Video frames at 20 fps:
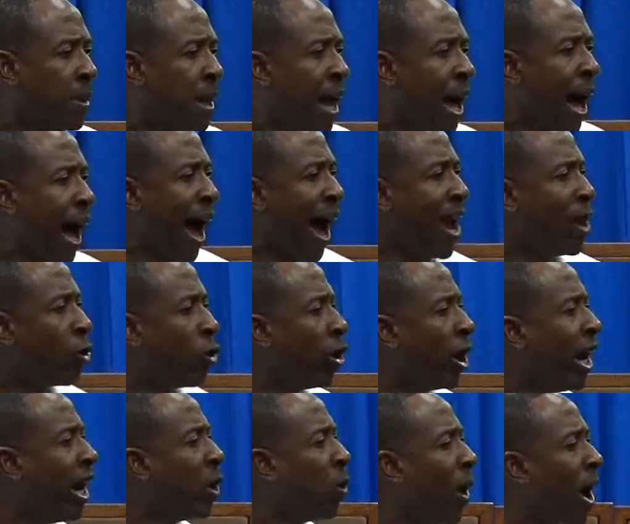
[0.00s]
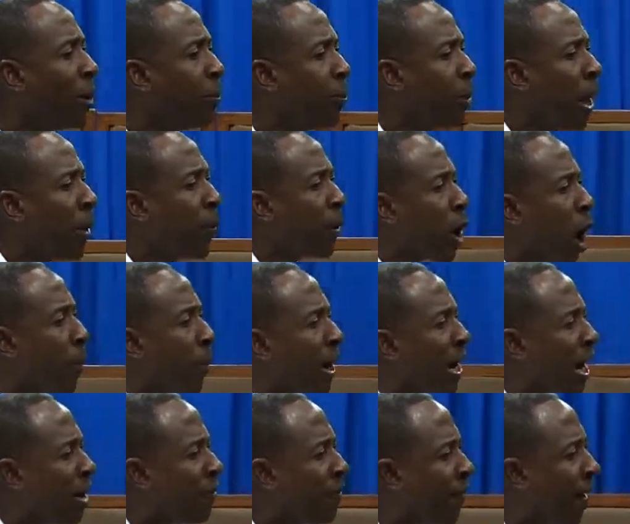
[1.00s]
I read when people go up on
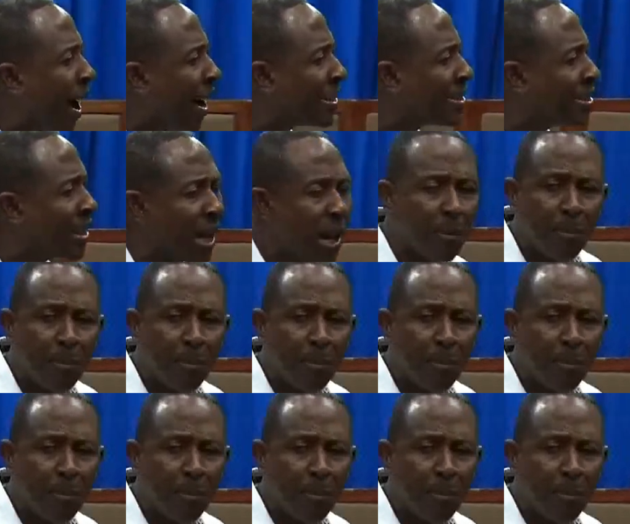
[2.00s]
a fast, not in